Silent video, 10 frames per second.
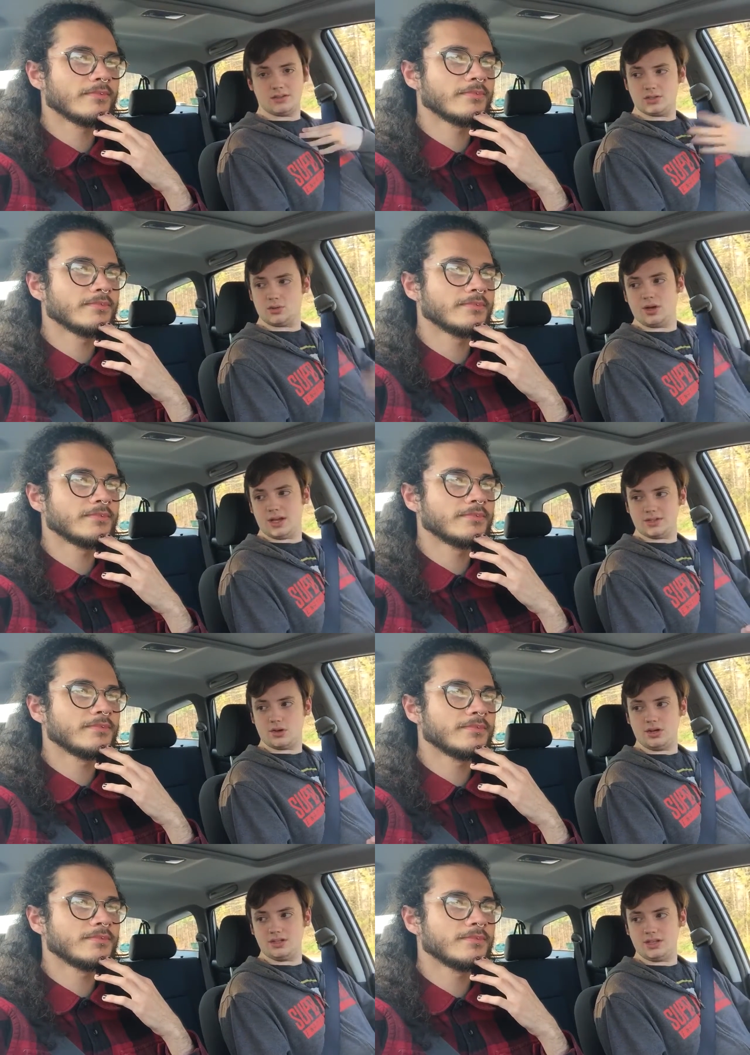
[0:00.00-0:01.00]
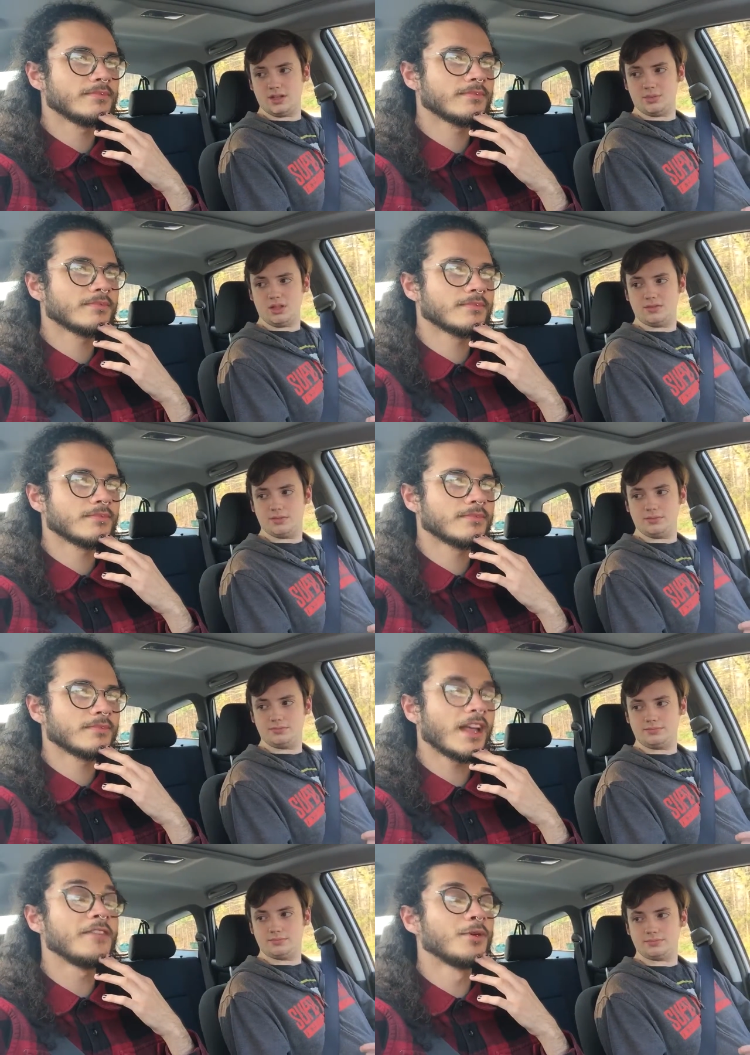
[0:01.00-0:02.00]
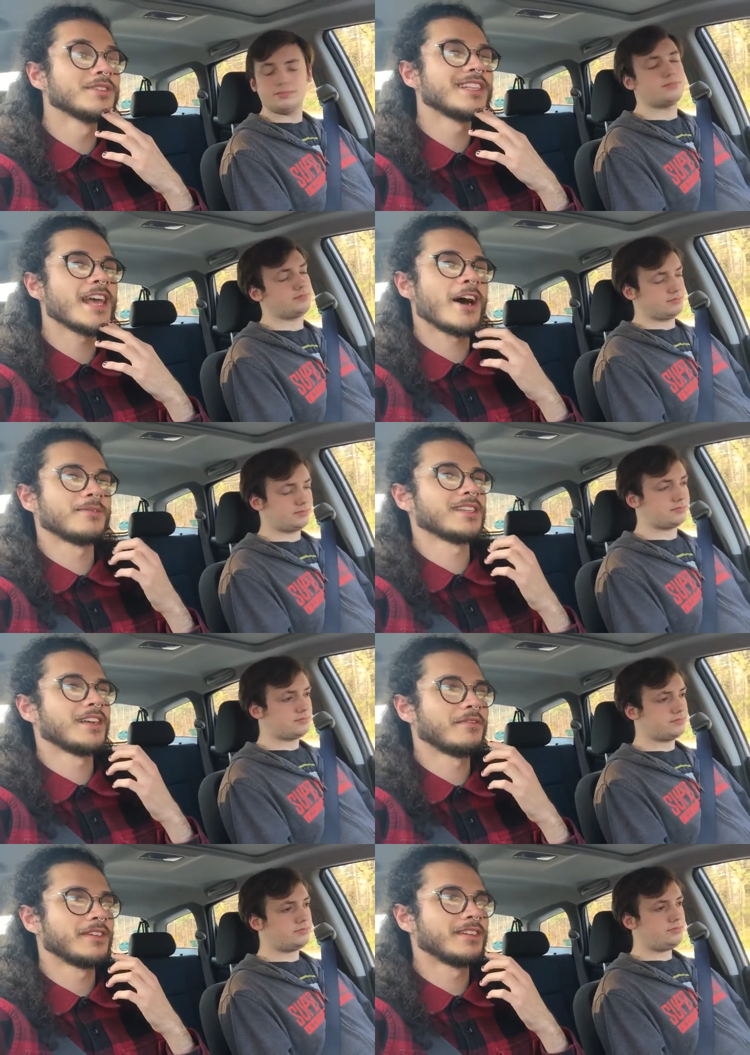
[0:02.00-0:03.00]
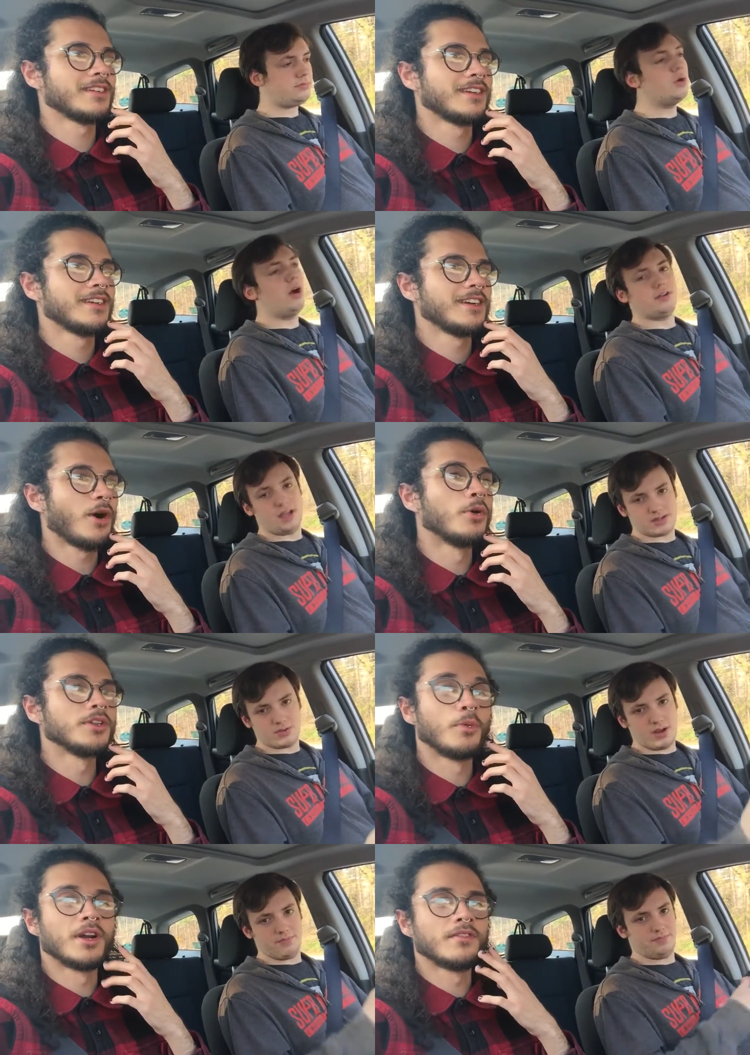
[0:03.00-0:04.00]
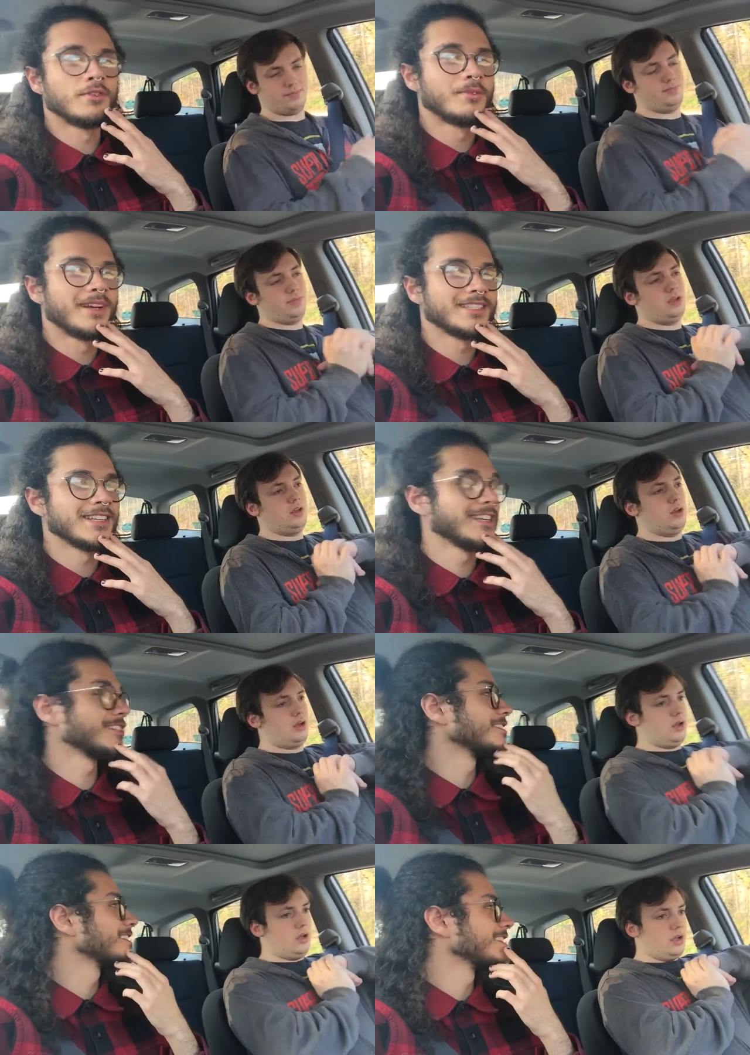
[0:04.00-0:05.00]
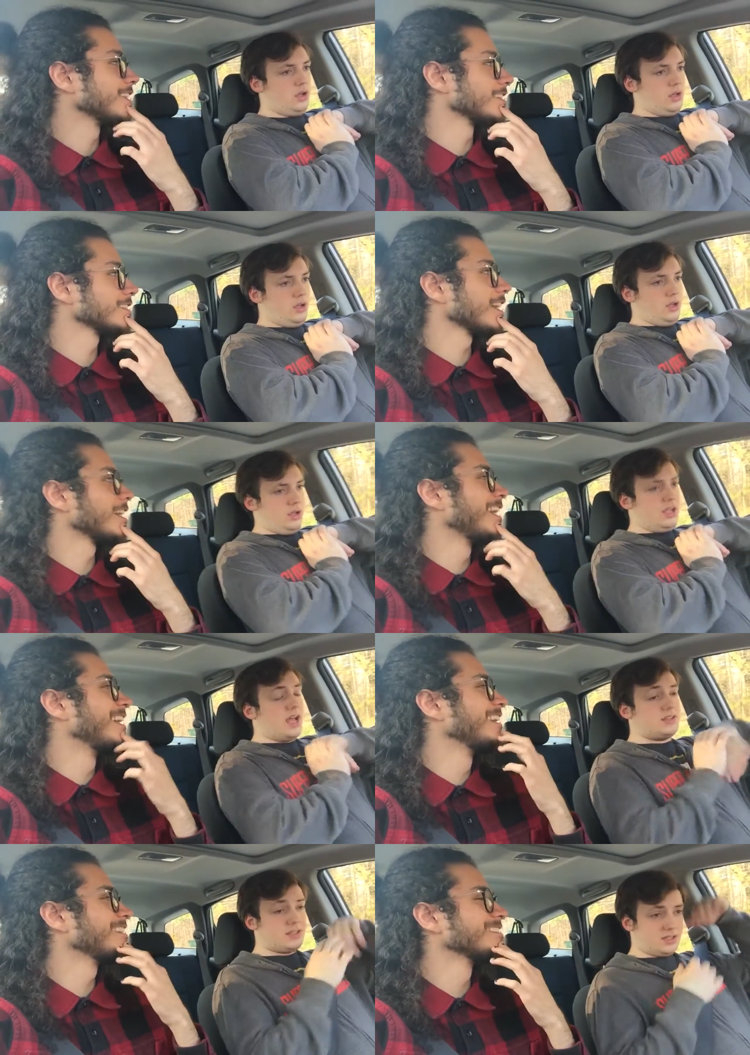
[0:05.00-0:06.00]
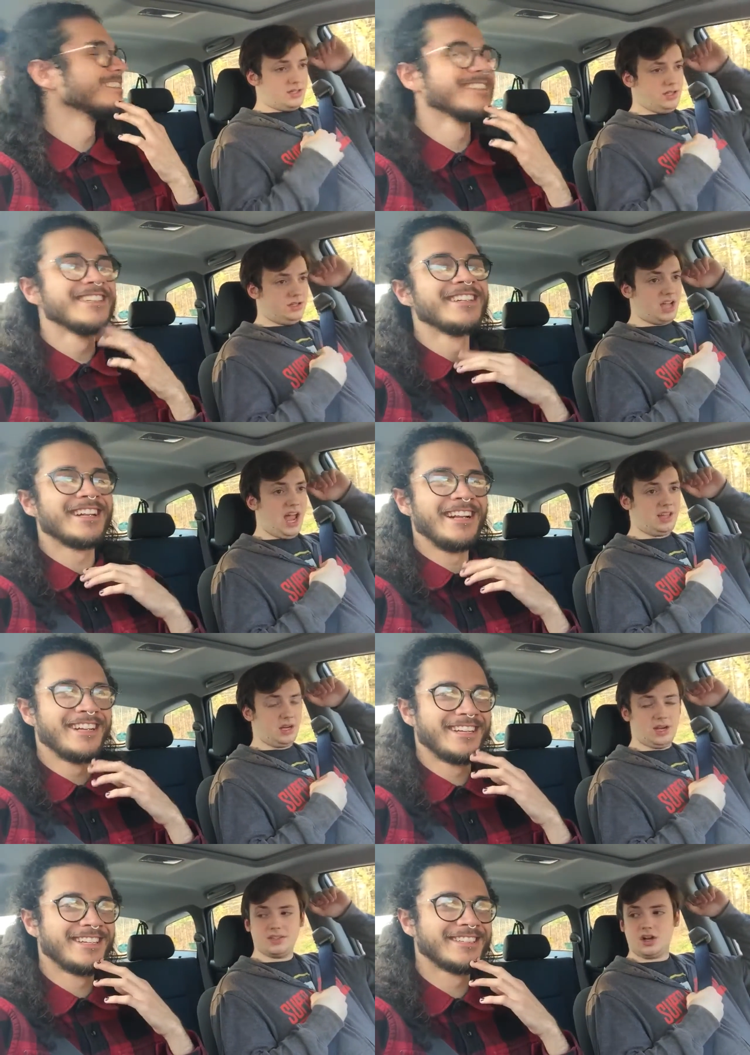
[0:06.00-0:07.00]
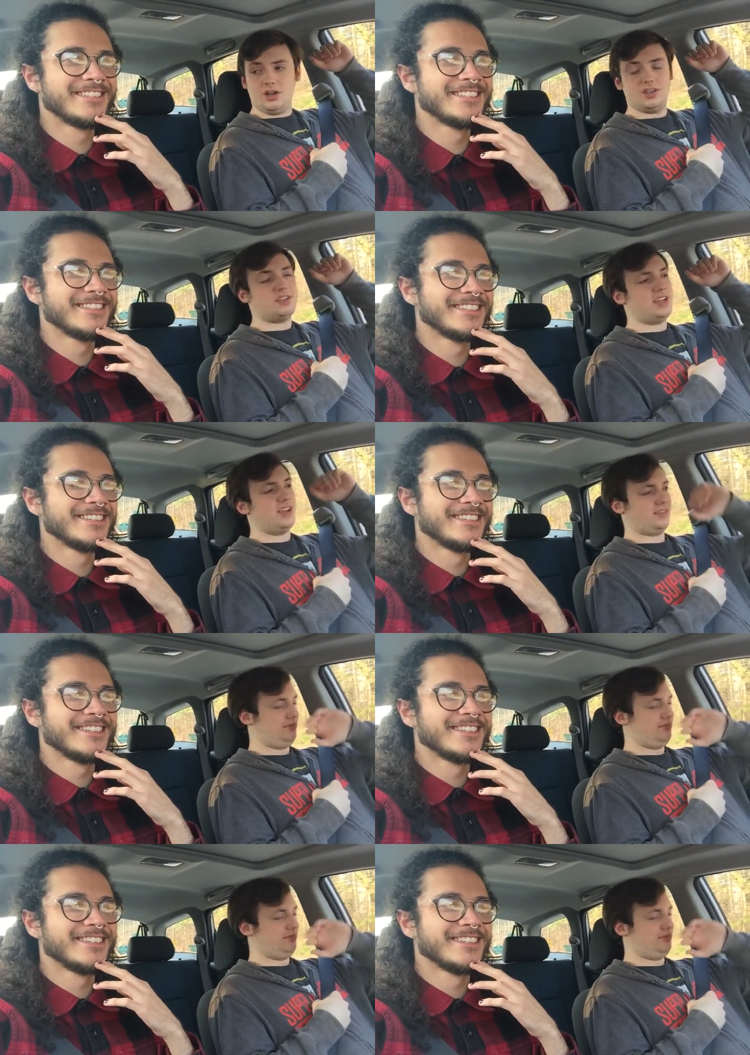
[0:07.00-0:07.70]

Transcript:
Speaker 1: Toya has already seen it, I believe.
Speaker 2: I've only seen the outside of it. Well, yes. Only one of our roommates has actually seen the inside. Yes, Tyler has gone to see it.